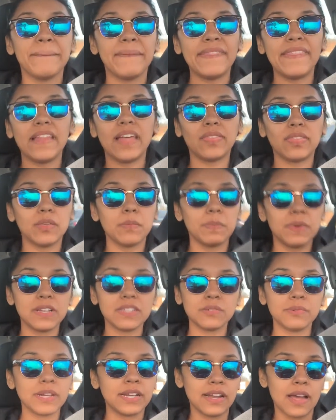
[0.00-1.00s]
not the
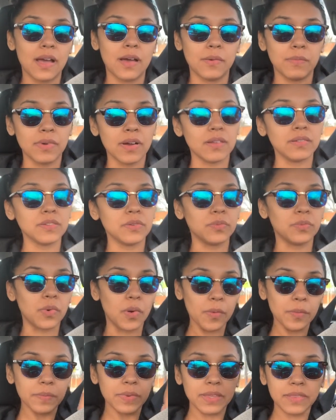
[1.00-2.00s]
best right now. I probably
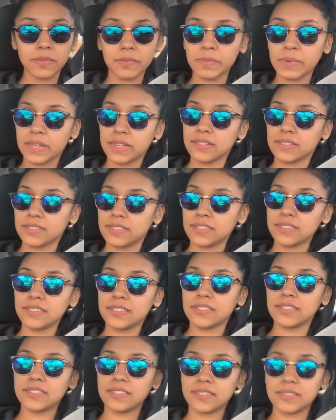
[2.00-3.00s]
won't be the best.
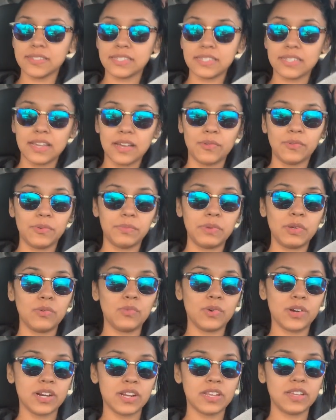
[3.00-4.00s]
I will be
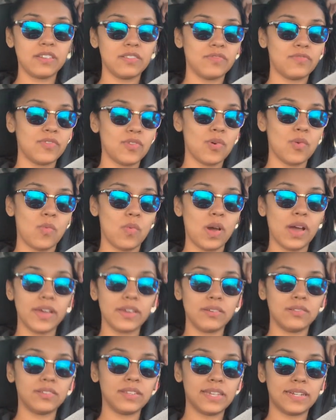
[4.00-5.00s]
working for a
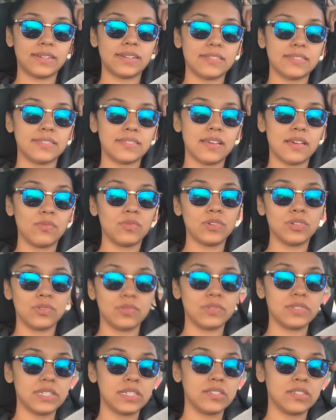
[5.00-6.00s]
while, like I said, with
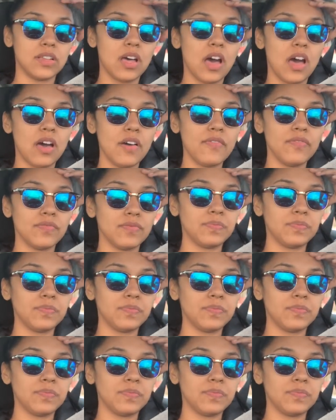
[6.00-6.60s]
no days off.